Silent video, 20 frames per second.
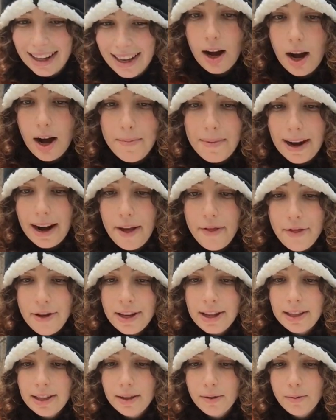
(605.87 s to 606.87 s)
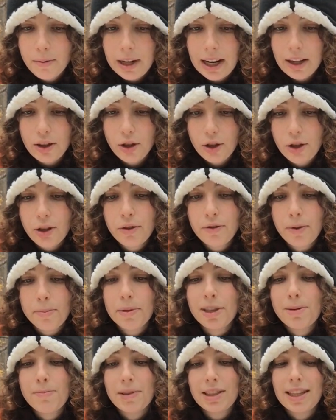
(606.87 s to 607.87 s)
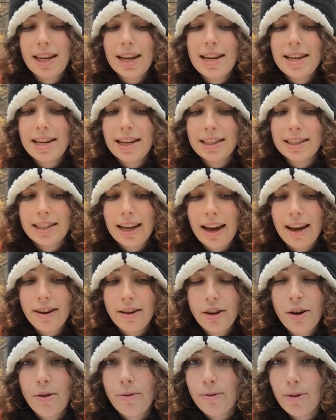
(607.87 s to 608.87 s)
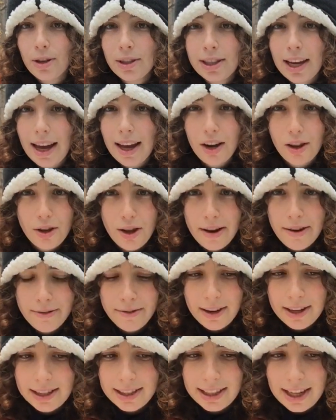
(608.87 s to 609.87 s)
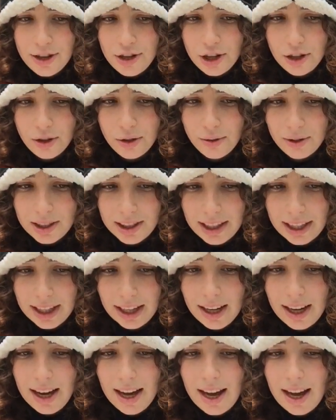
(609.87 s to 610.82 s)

And I think what I learned from this mistake is that, first I had a lot of fun sketching loosely,